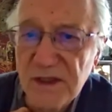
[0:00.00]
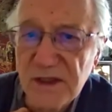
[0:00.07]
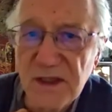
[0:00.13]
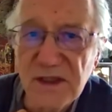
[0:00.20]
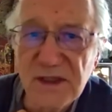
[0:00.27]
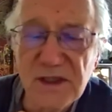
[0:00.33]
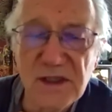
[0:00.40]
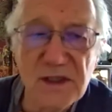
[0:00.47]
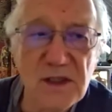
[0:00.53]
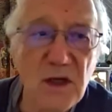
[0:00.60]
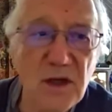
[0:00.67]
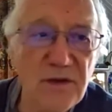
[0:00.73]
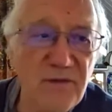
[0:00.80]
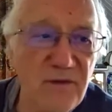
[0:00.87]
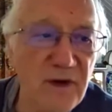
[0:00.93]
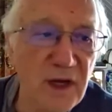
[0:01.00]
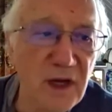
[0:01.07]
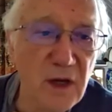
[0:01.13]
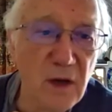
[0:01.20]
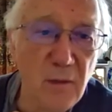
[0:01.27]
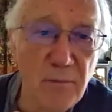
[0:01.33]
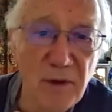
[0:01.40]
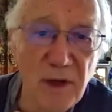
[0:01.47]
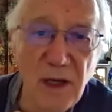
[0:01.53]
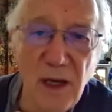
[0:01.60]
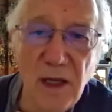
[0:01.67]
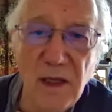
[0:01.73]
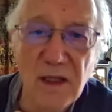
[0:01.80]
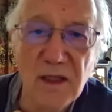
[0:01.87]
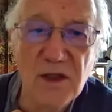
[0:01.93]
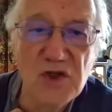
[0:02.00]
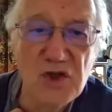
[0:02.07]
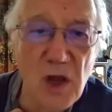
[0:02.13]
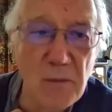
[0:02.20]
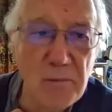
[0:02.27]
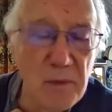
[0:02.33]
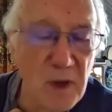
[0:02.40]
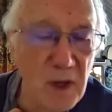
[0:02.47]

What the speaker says: This is not very complicated job,